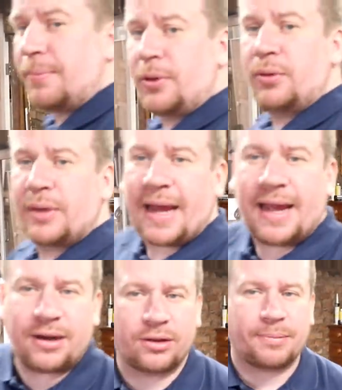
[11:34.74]
brew
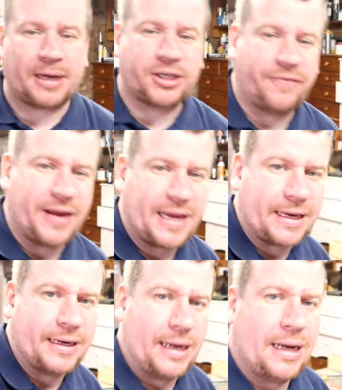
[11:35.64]
day, another batch of
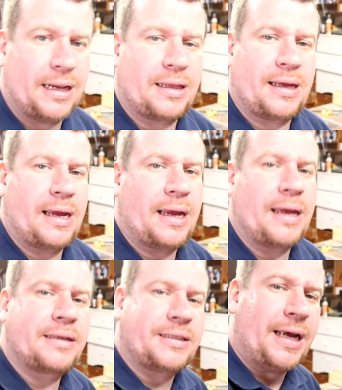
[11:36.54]
vacant in
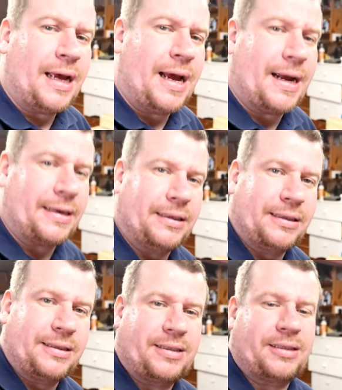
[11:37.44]
the
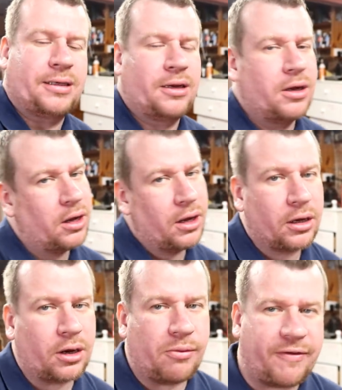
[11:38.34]
tanks.
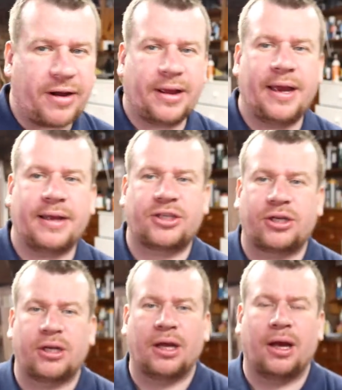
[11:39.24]
Gone without a
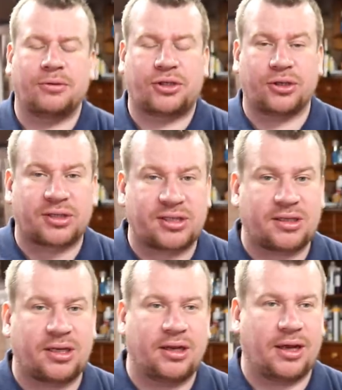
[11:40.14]
hitch. I'm
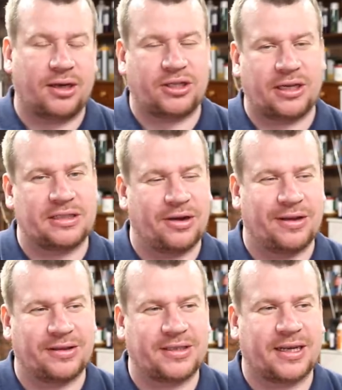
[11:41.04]
just, actually it's not
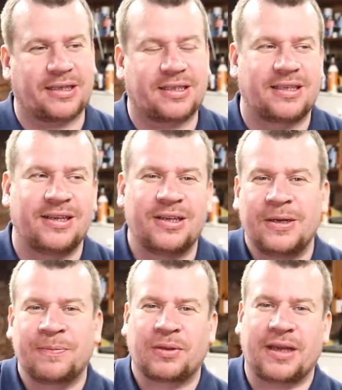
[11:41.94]
in the tanks.
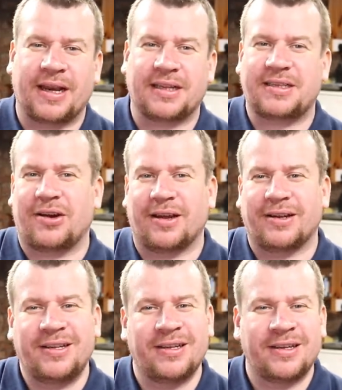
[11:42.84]
Getting excited.
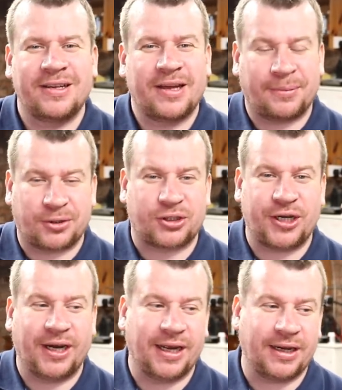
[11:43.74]
I'm just
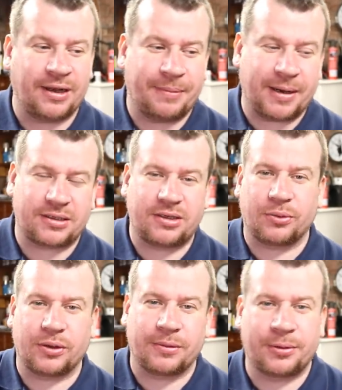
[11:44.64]
chilling, about to do
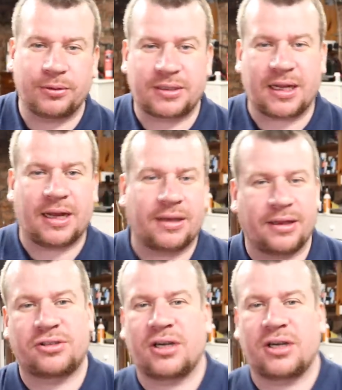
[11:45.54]
the whirlpool stand and then